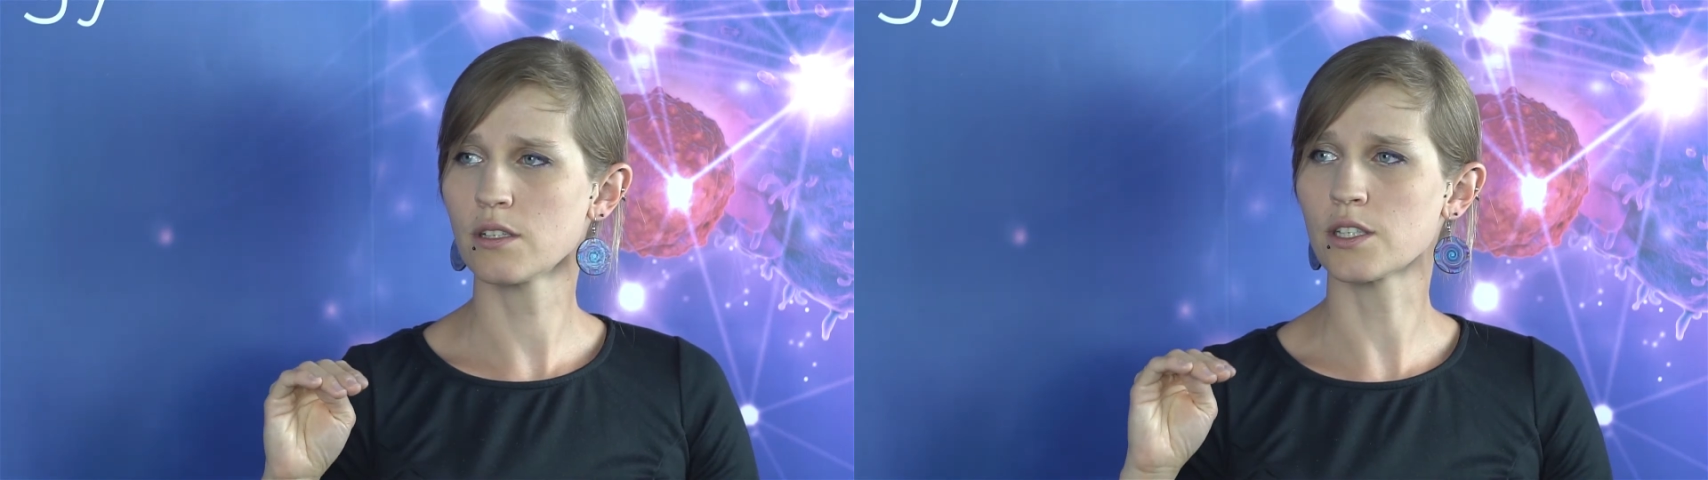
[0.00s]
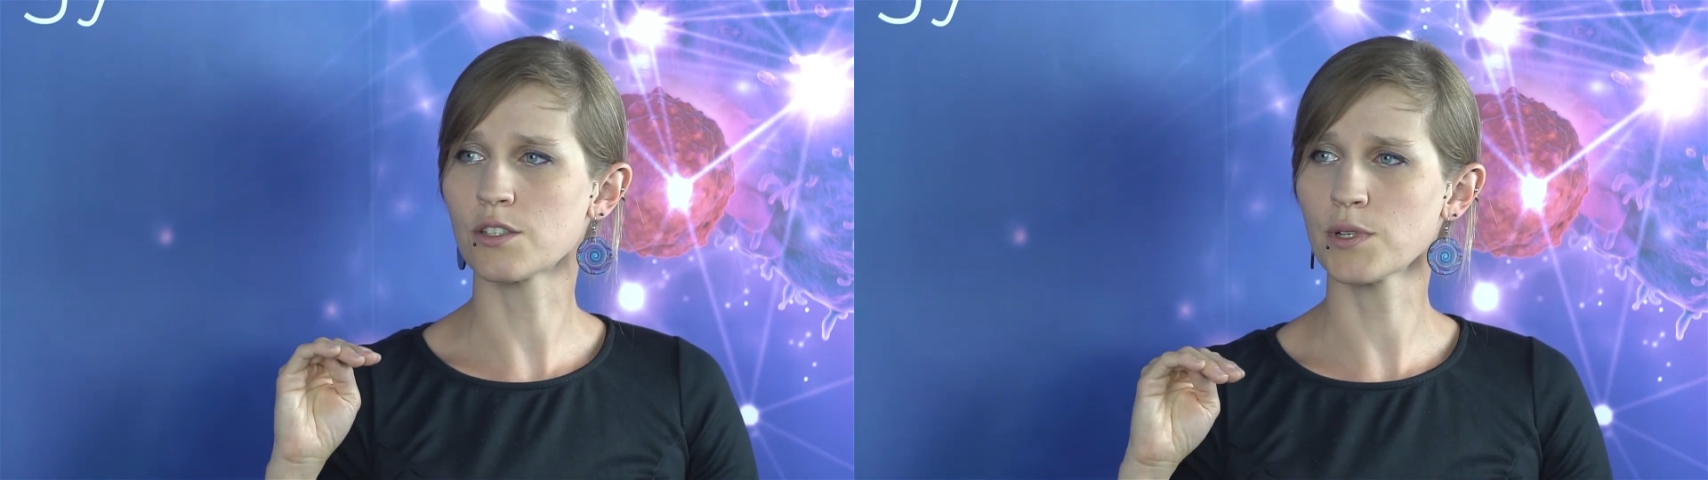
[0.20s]

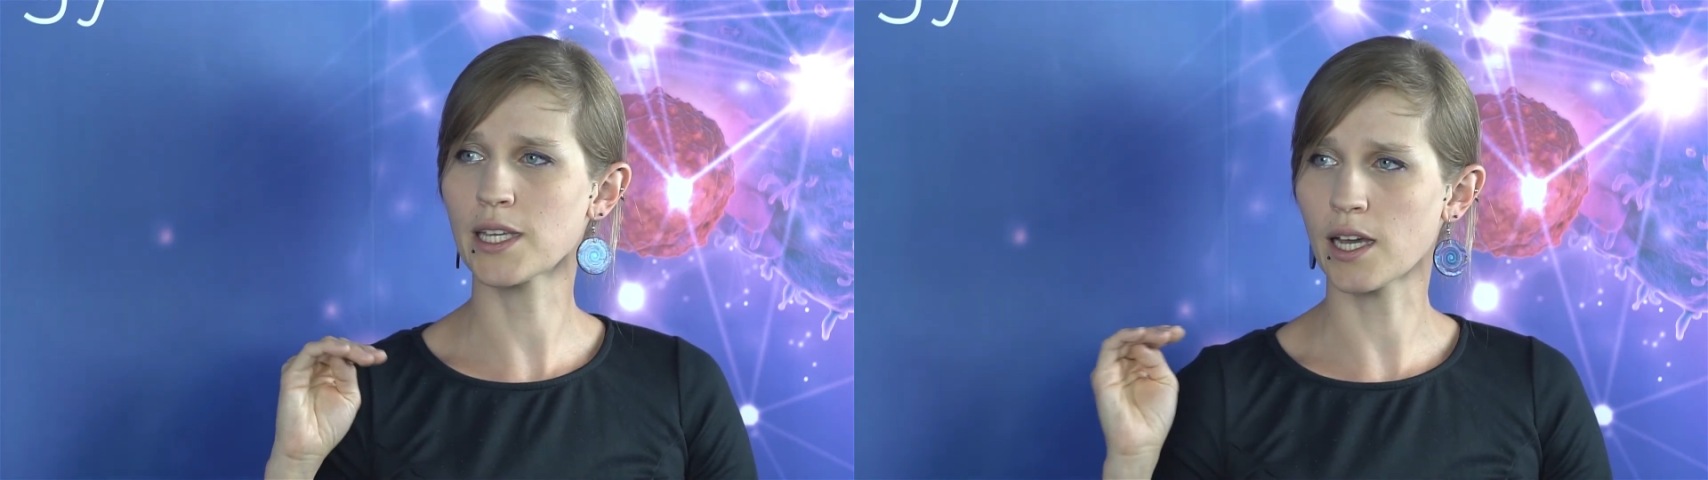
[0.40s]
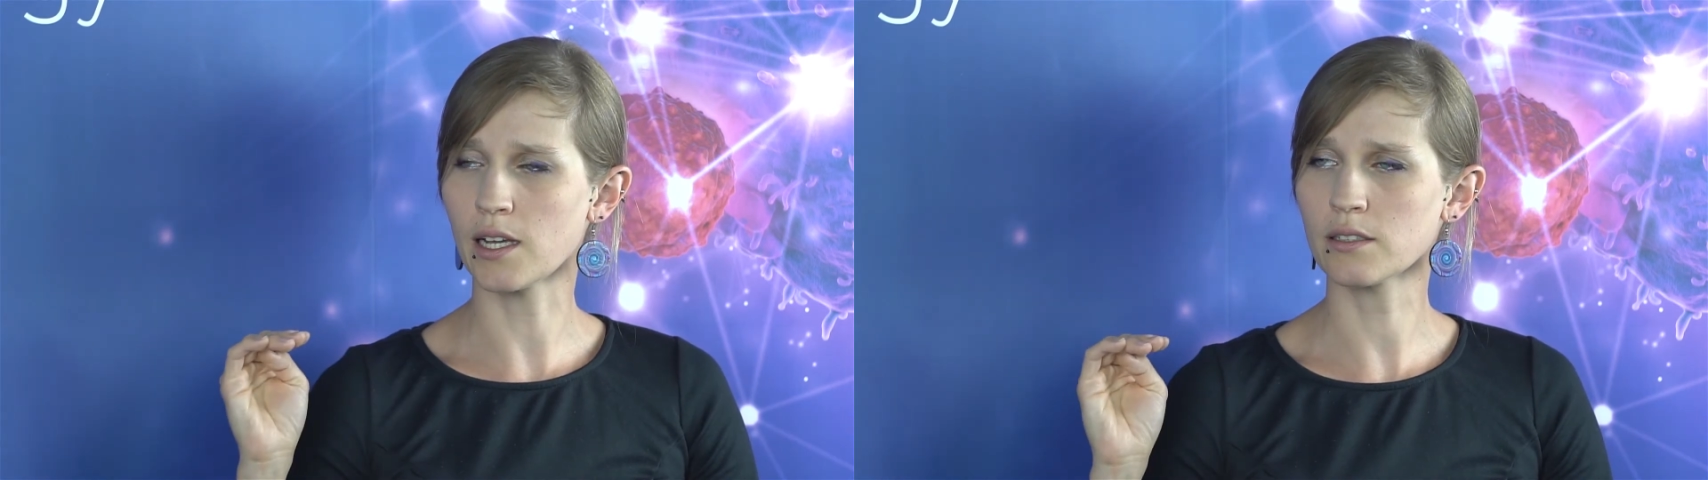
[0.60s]
that we
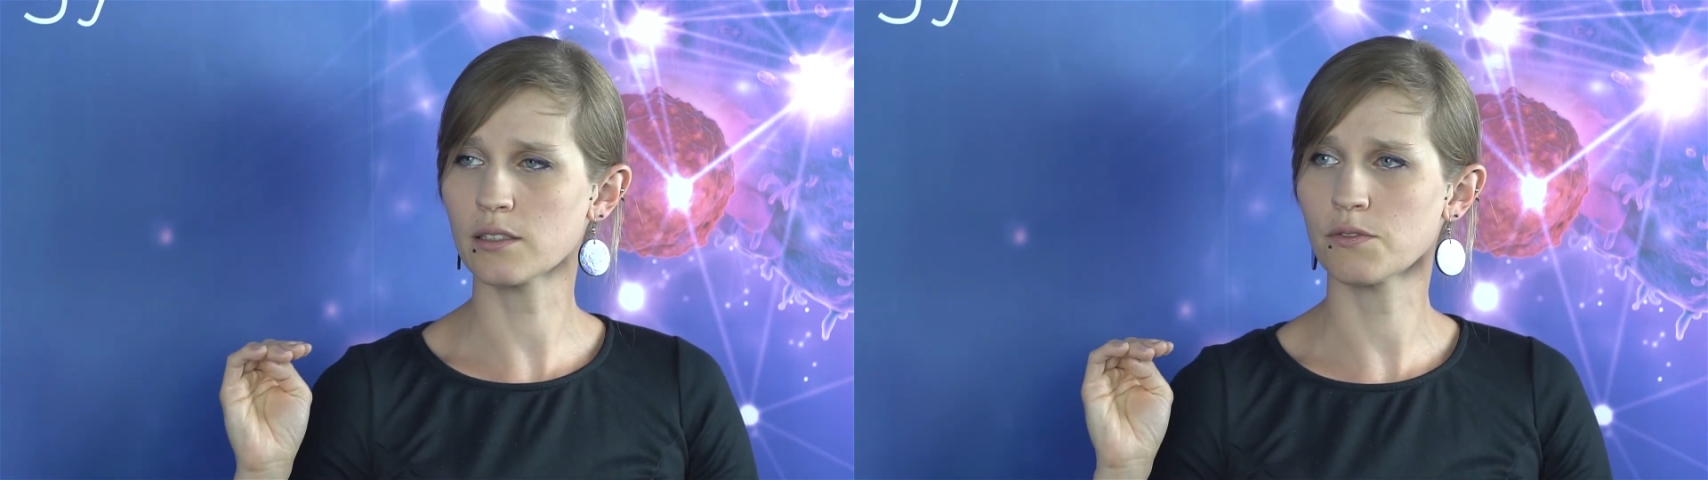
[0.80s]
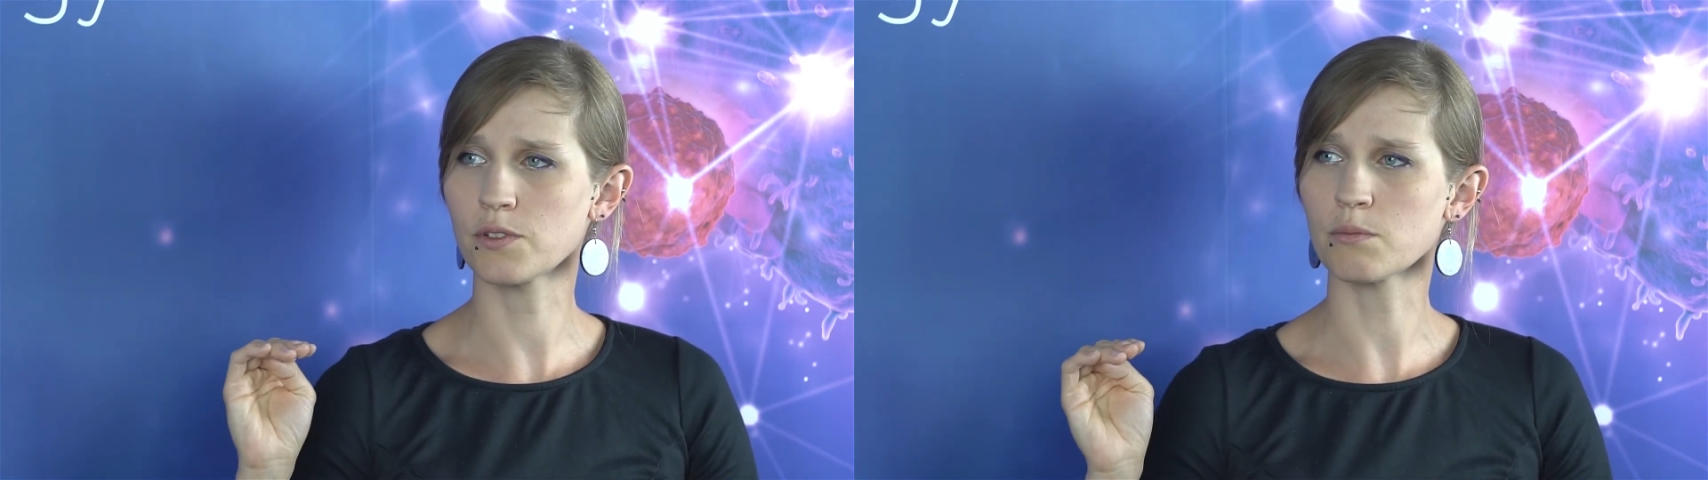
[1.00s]
get
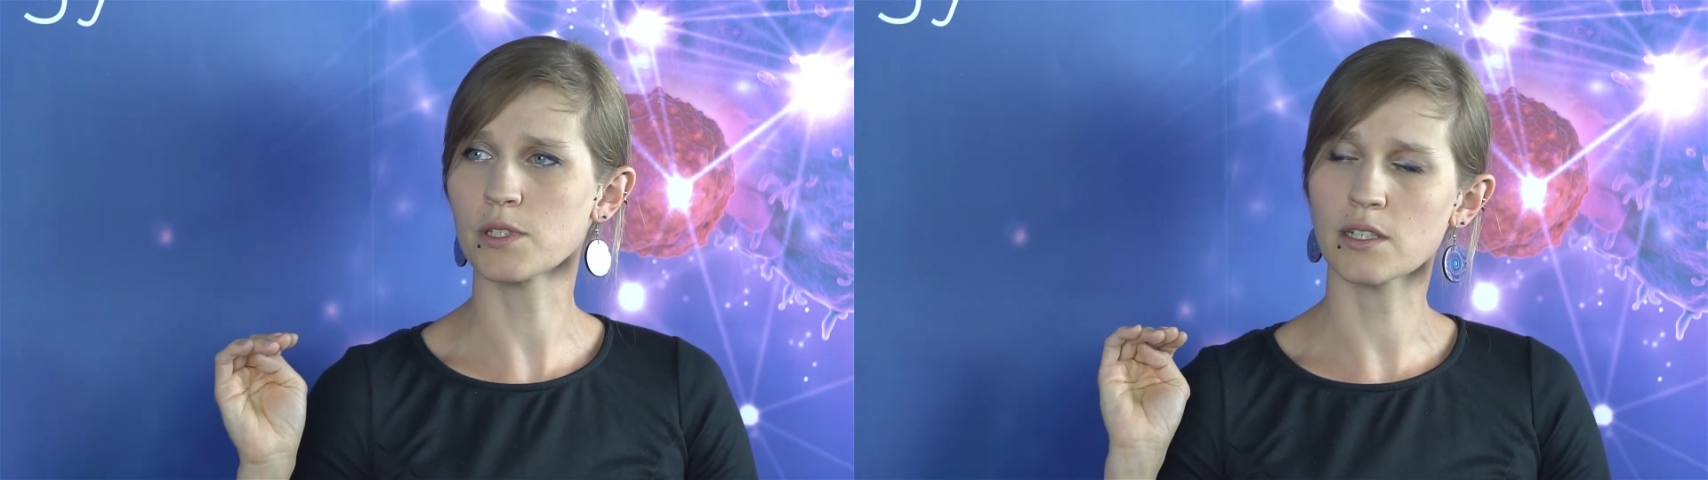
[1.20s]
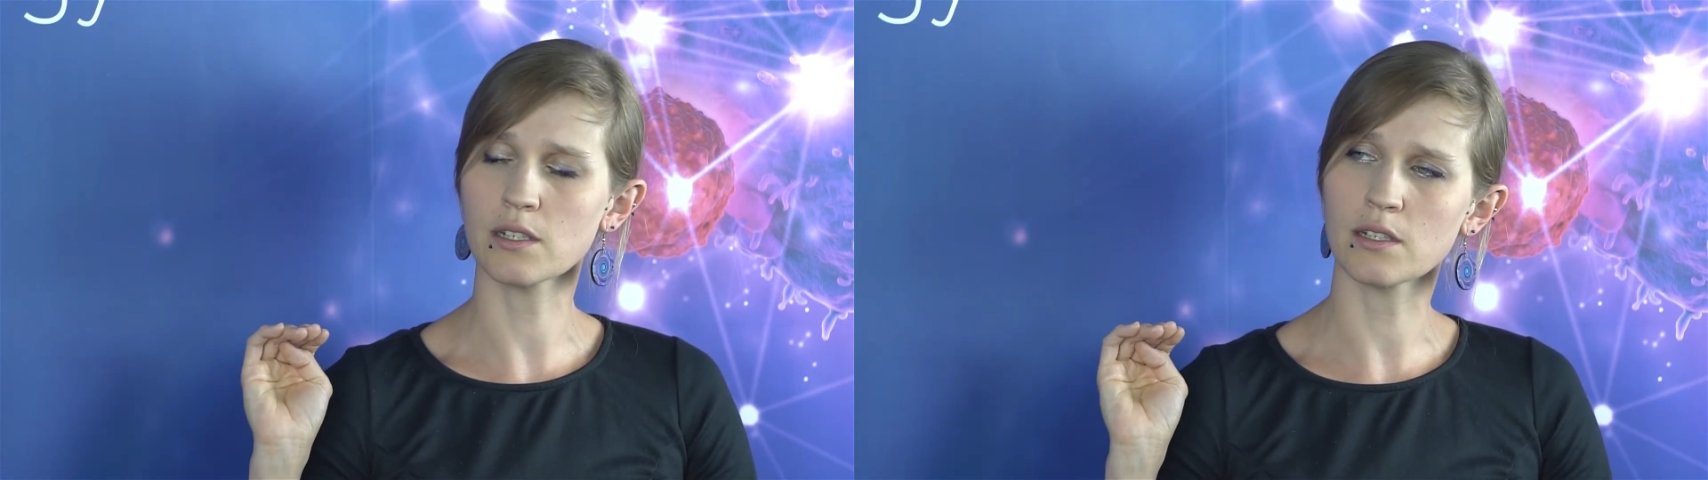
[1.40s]
from
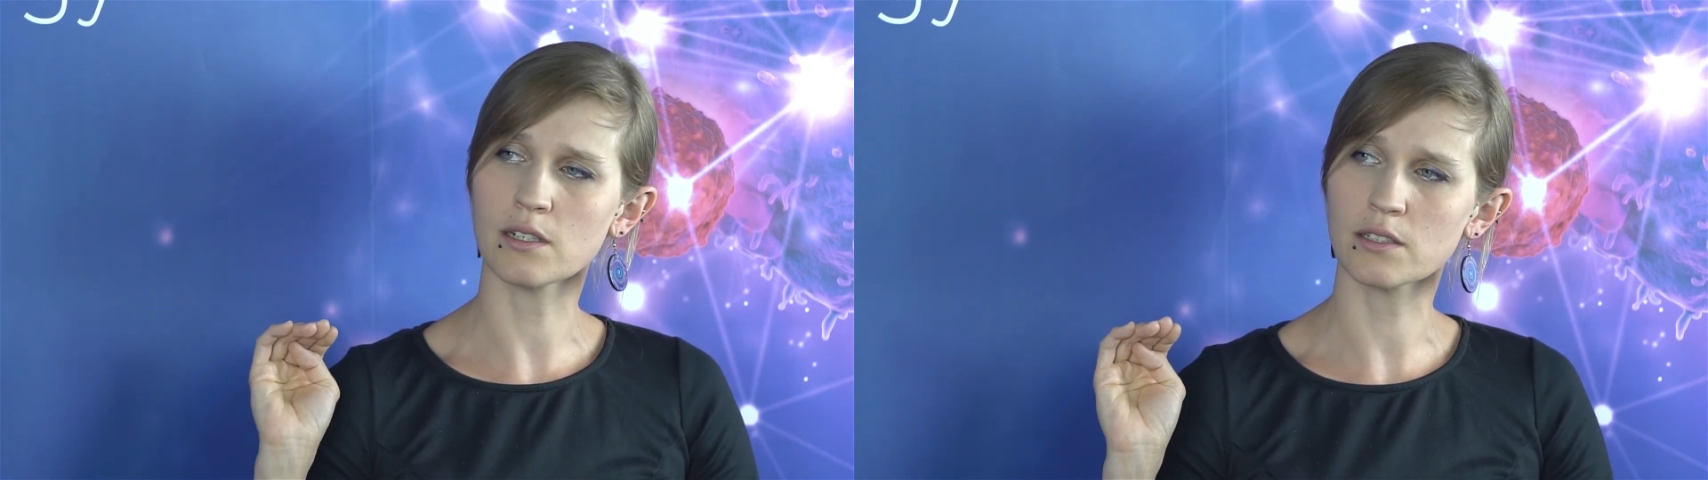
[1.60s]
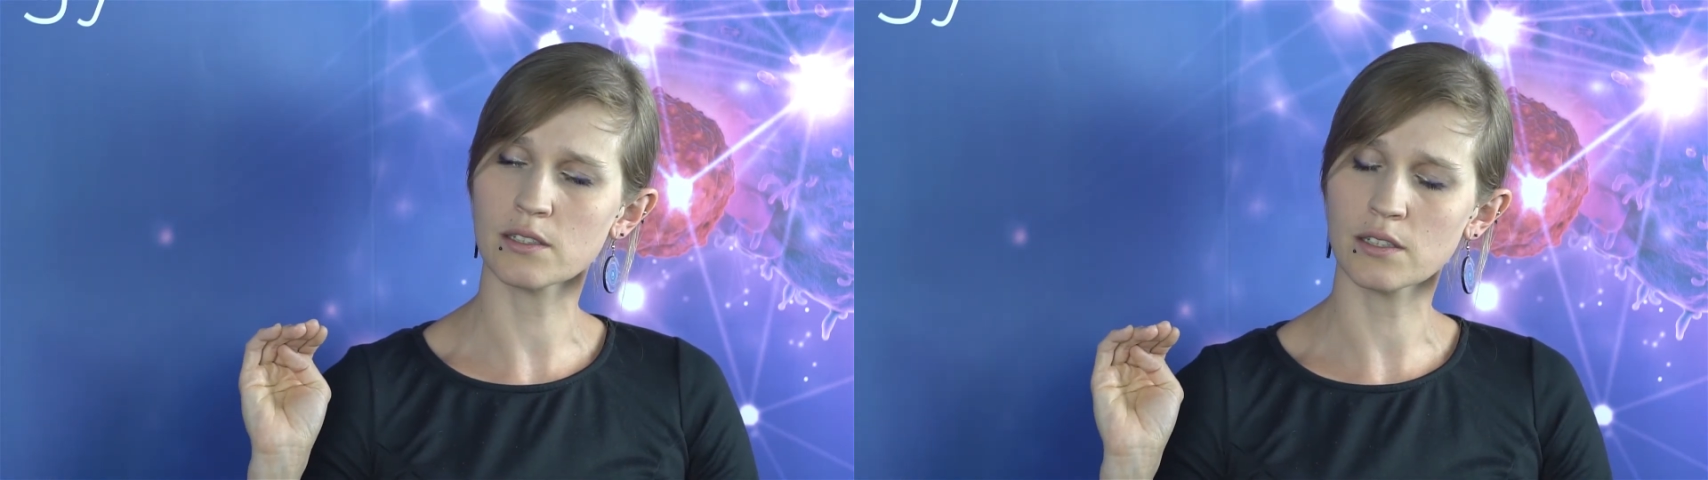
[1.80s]
the